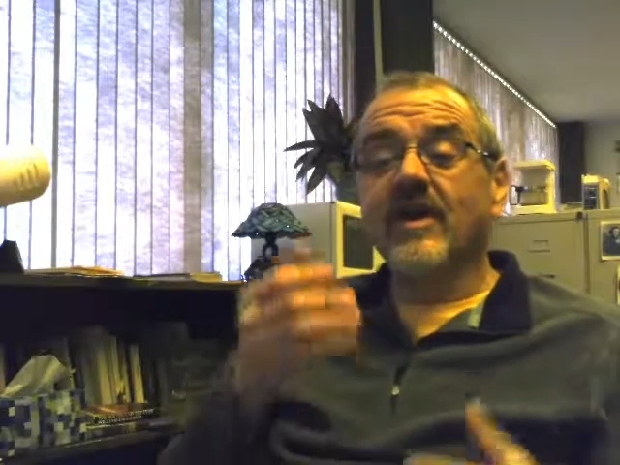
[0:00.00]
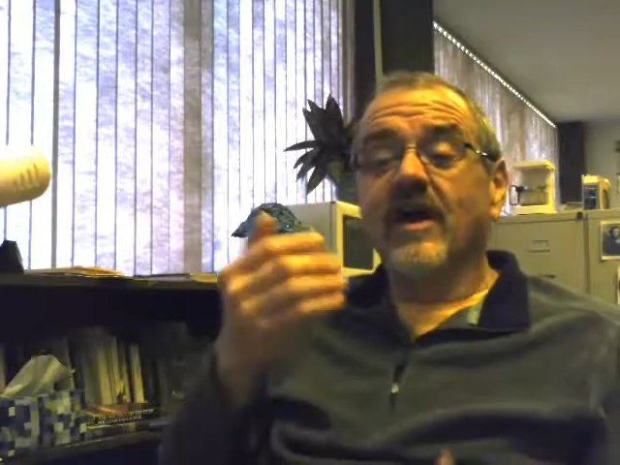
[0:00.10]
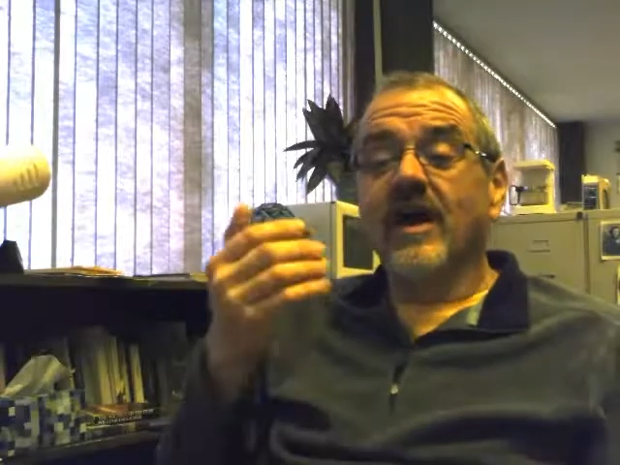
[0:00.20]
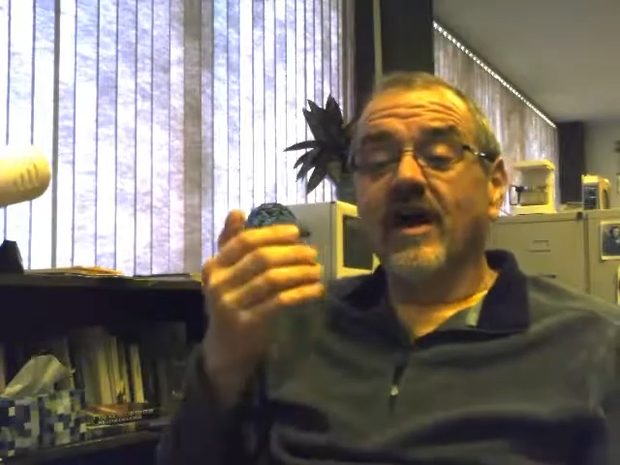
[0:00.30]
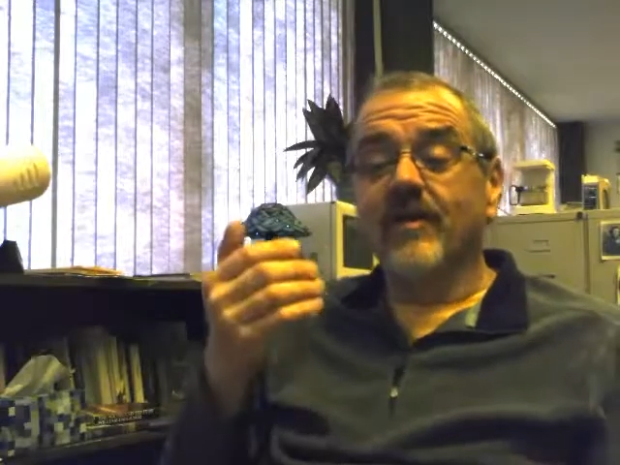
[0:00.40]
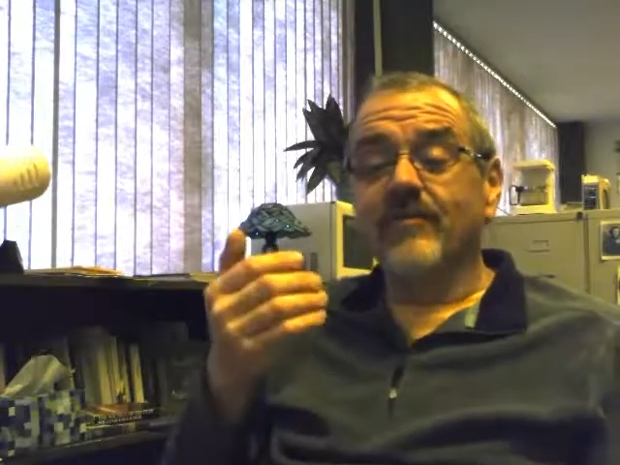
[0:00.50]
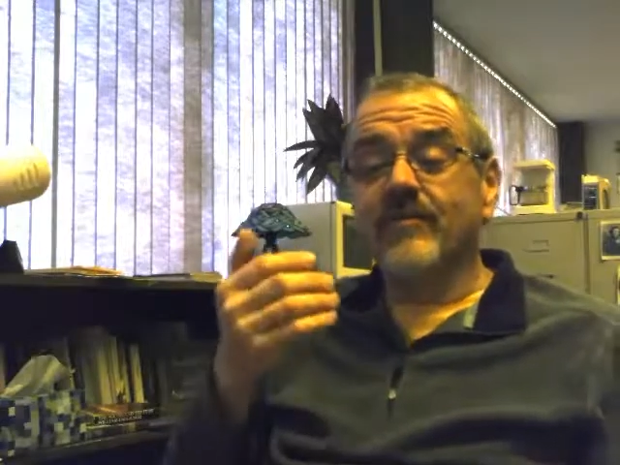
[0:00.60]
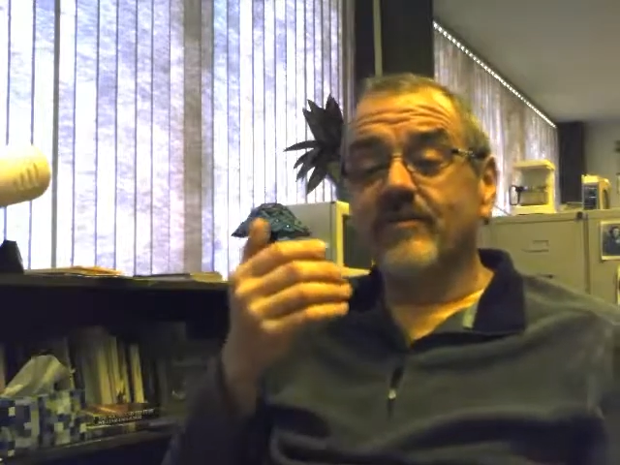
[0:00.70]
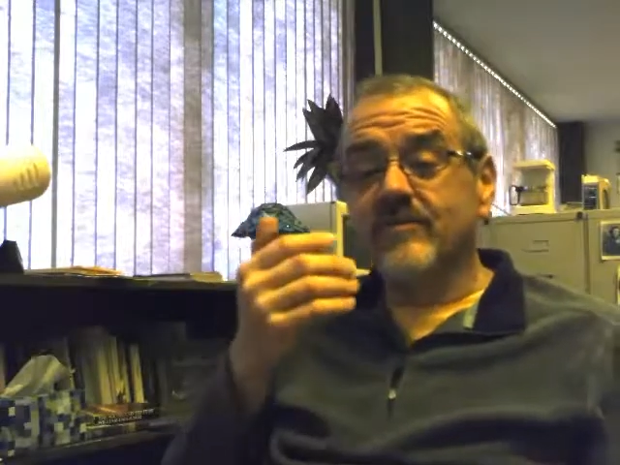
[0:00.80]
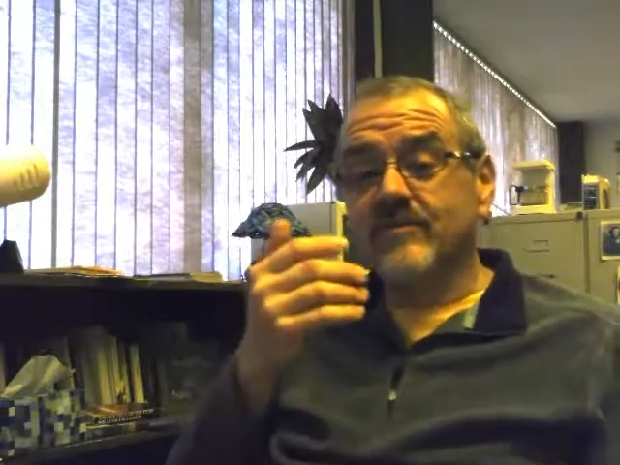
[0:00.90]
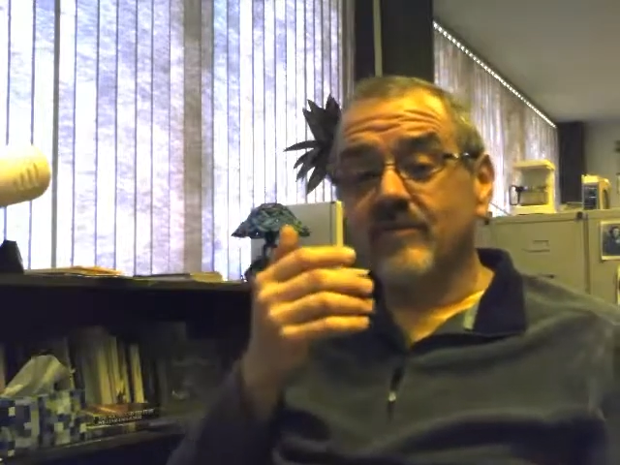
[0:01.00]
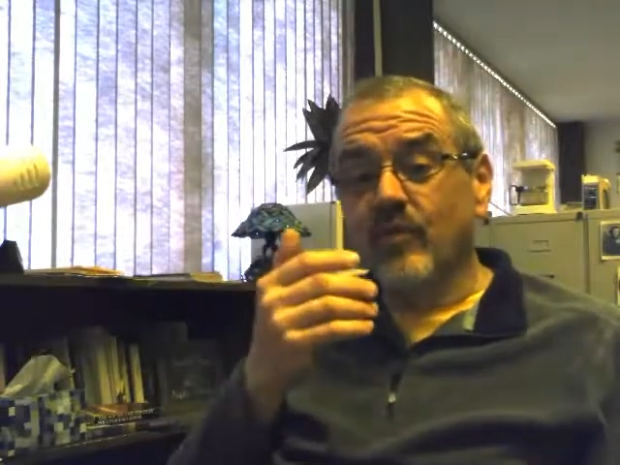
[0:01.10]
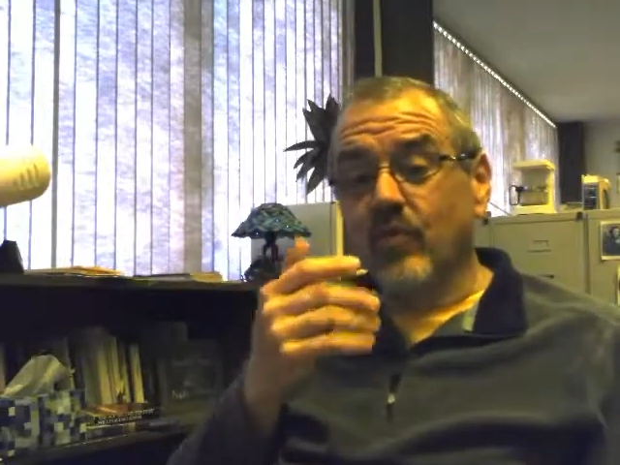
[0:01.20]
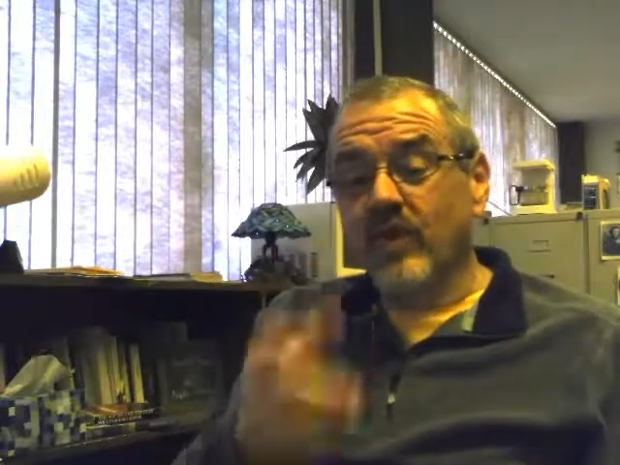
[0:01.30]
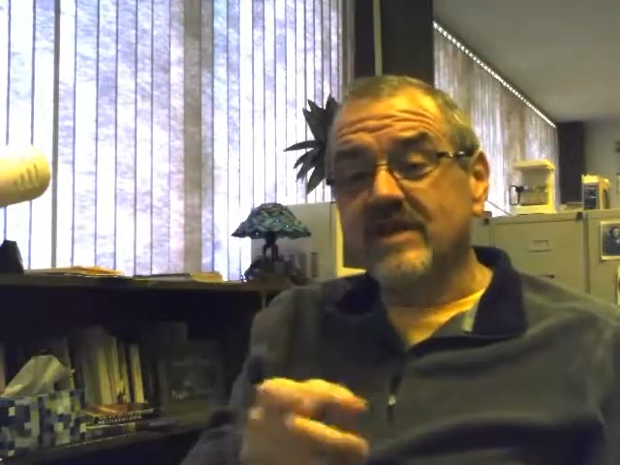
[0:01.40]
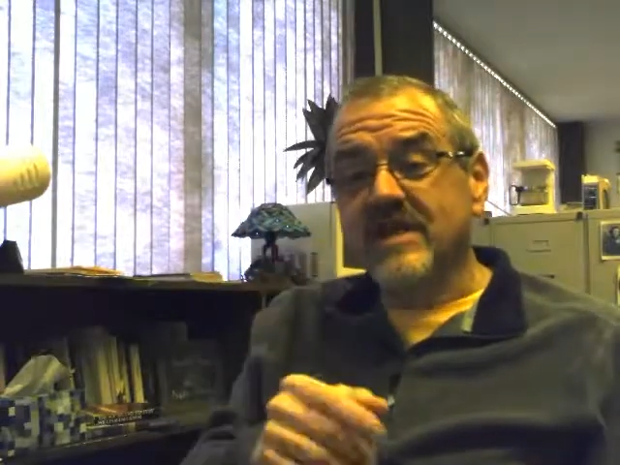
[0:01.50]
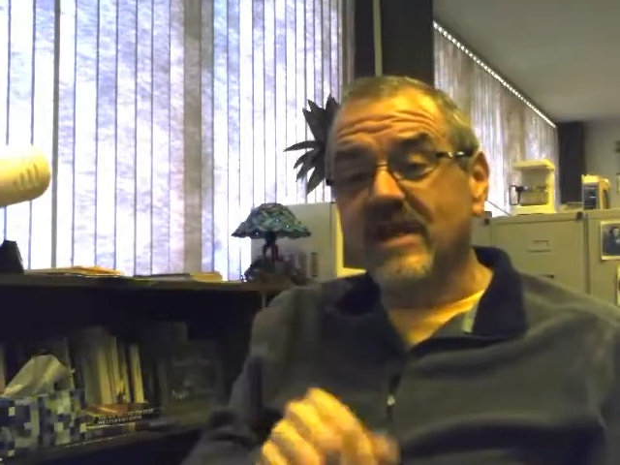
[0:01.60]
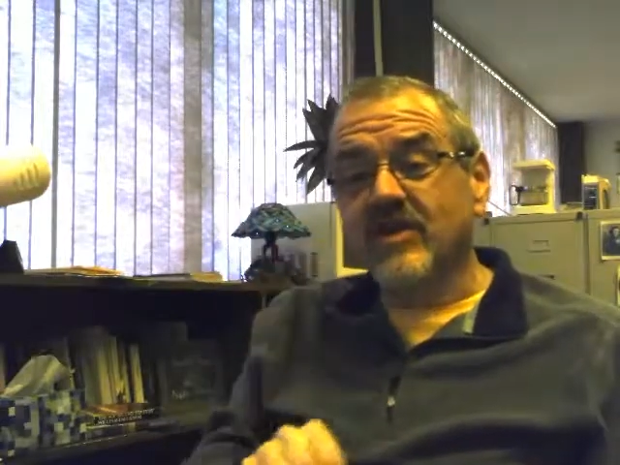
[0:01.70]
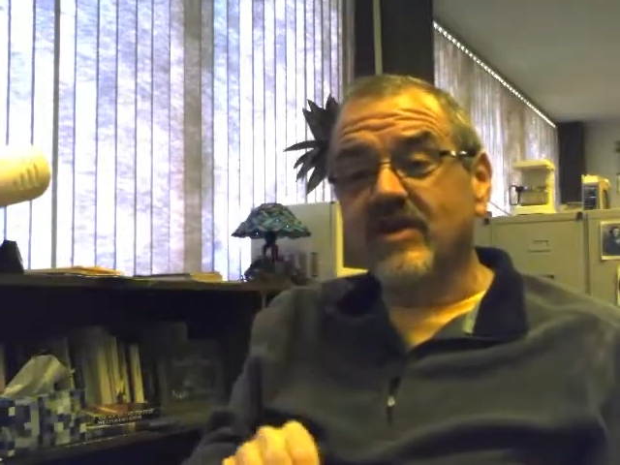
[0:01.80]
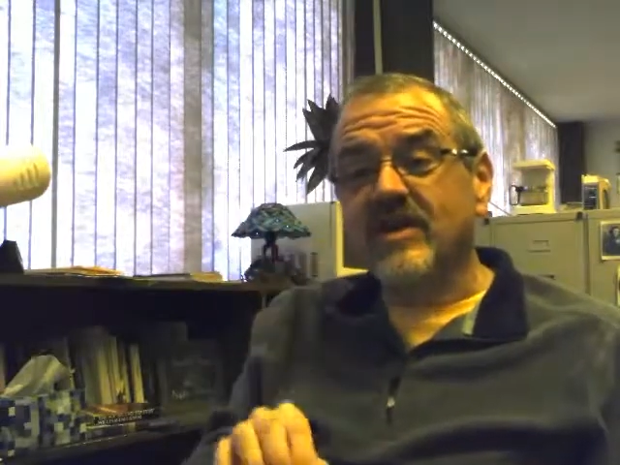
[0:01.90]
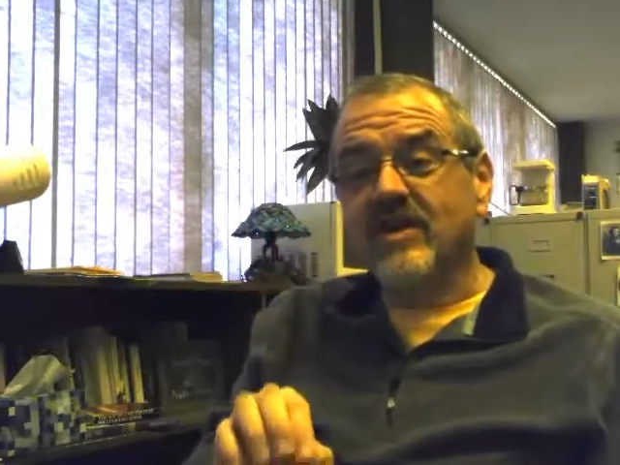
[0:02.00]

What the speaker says: We're going to take a look here